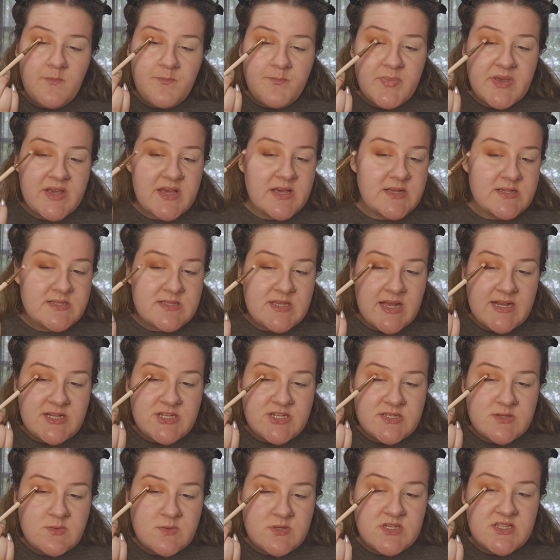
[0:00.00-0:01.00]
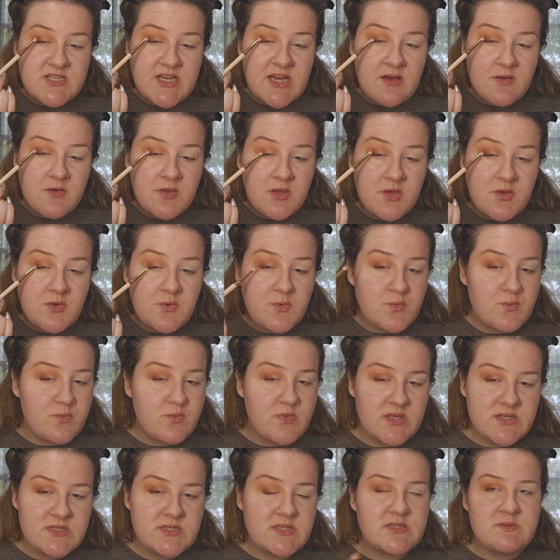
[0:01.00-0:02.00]
because I just want to tell you
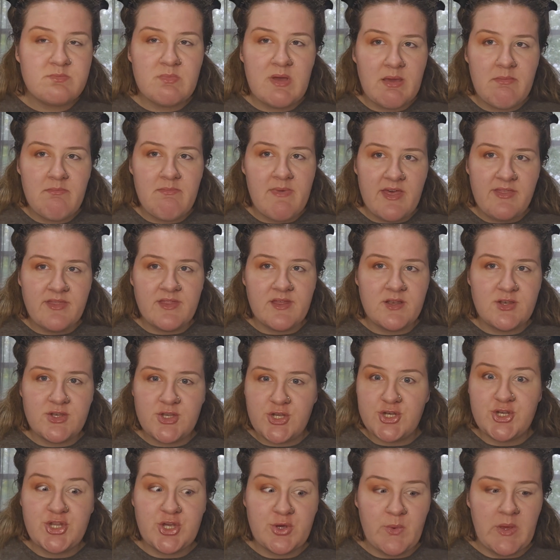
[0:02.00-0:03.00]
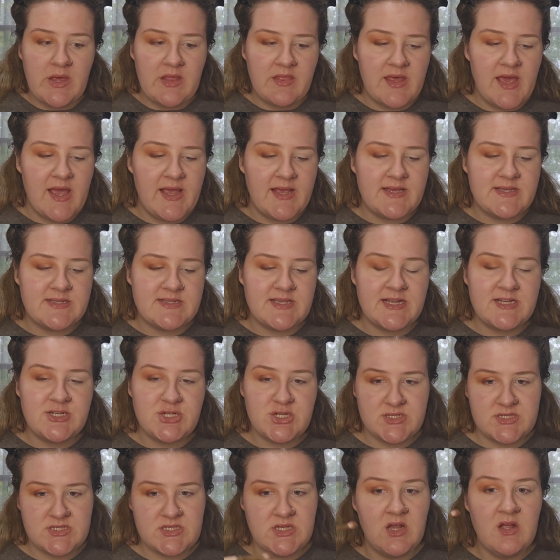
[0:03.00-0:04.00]
this is my method to doing that, is I
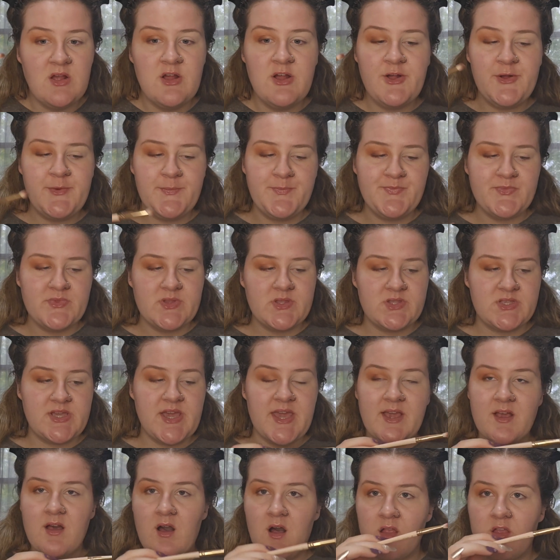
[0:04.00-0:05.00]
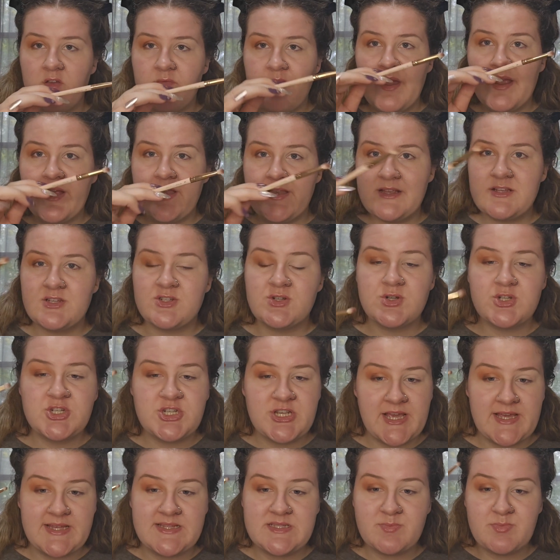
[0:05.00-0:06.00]
just take all of my initial
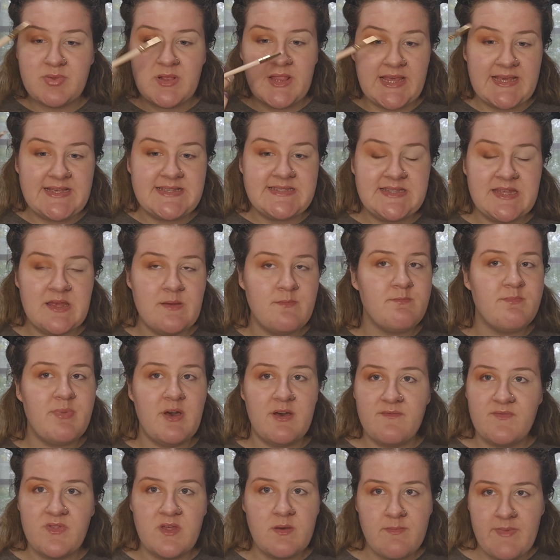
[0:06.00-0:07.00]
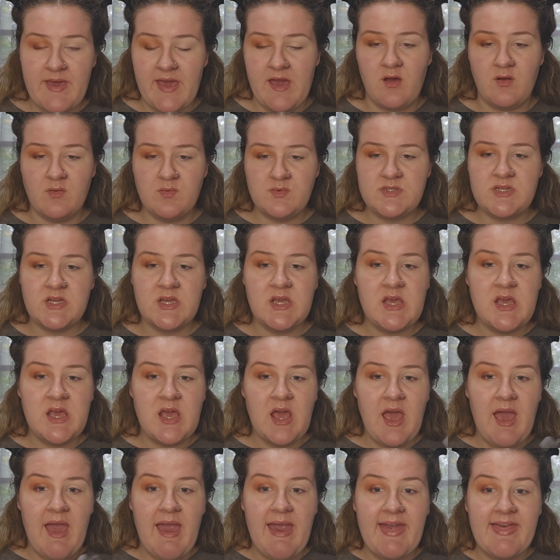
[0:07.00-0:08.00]
shades, place them, buff them out,
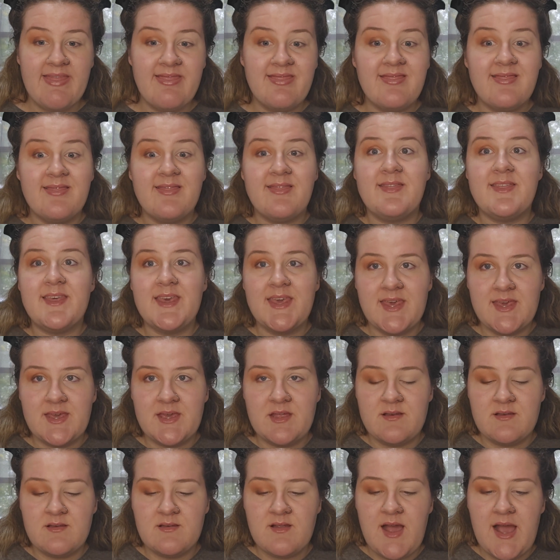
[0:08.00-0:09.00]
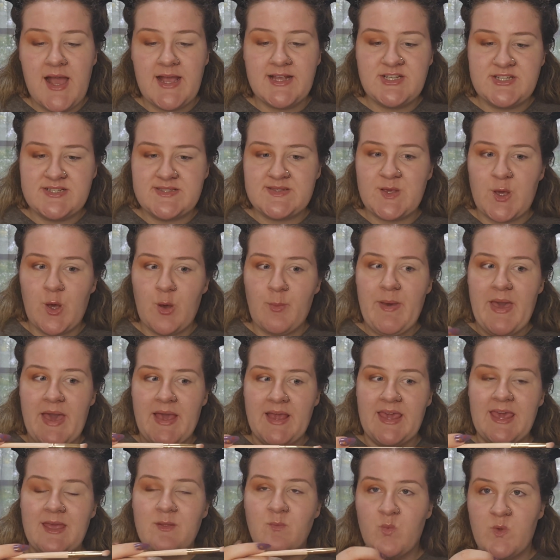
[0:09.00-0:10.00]
and then I just go
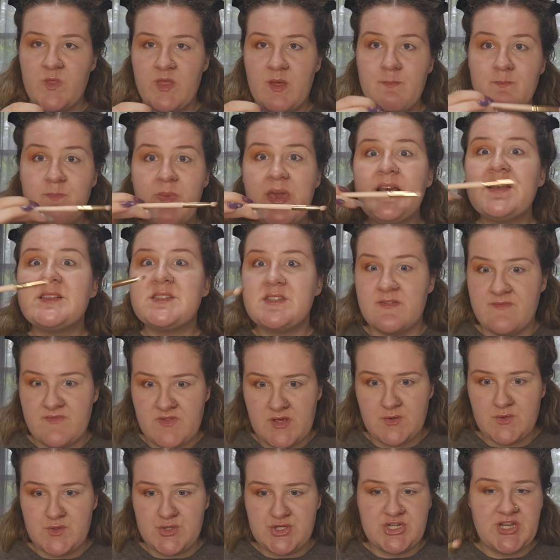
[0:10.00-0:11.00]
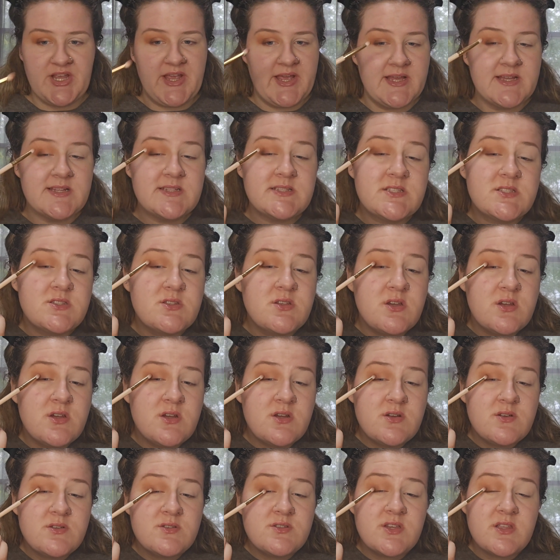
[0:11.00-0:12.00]
back in with a mix of those shades
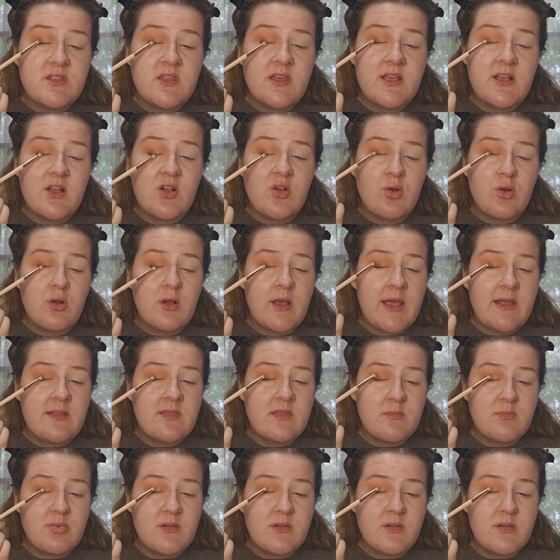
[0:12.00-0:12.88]
to then create the